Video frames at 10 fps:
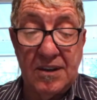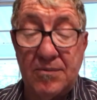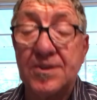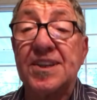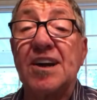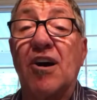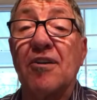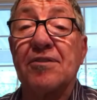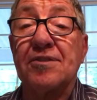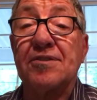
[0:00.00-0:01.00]
We'll sing
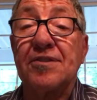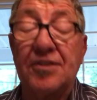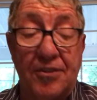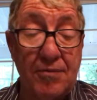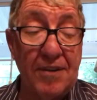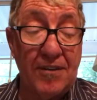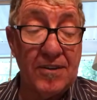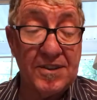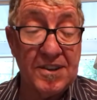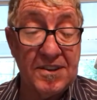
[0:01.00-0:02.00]
all three
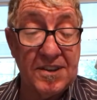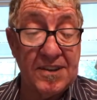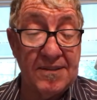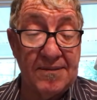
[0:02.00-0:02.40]
verses.